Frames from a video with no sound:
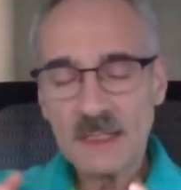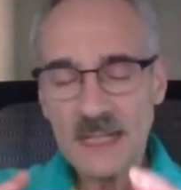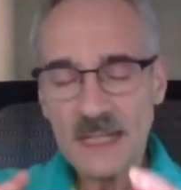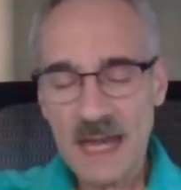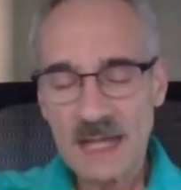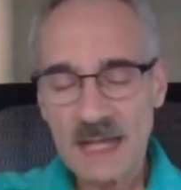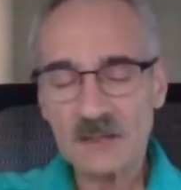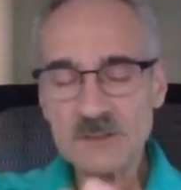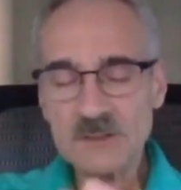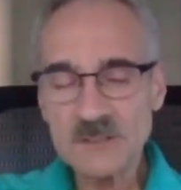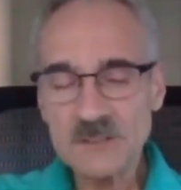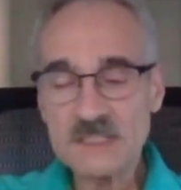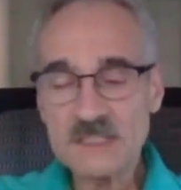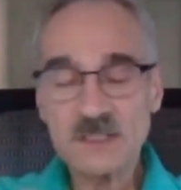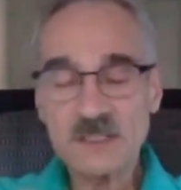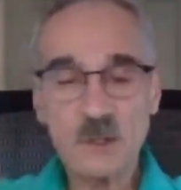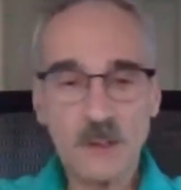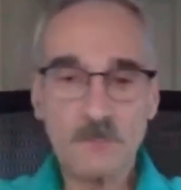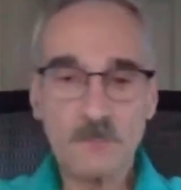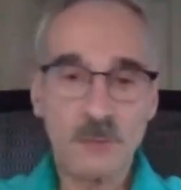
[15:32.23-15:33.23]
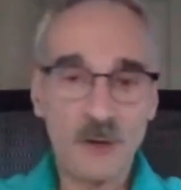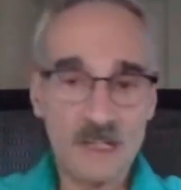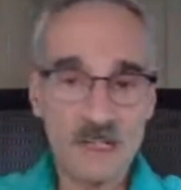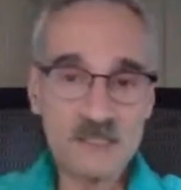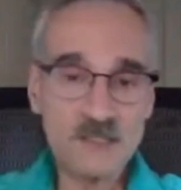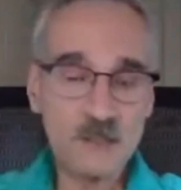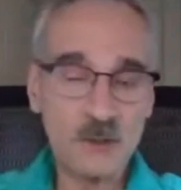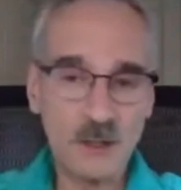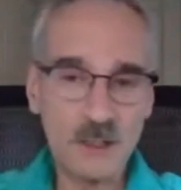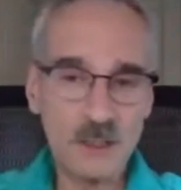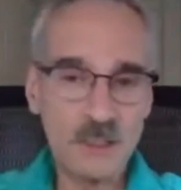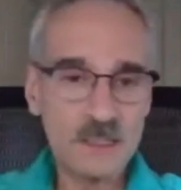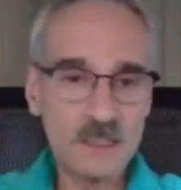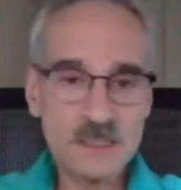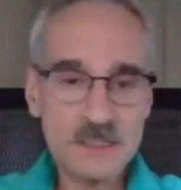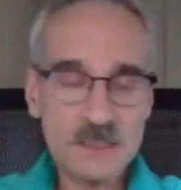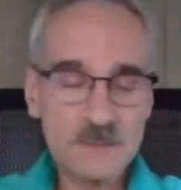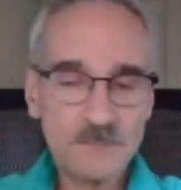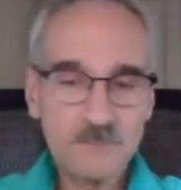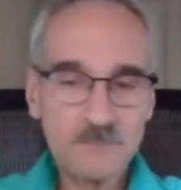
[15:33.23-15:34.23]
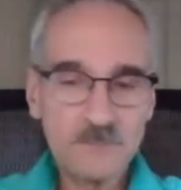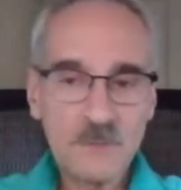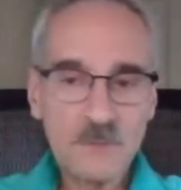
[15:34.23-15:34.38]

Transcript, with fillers: candlesticks don't get price targets.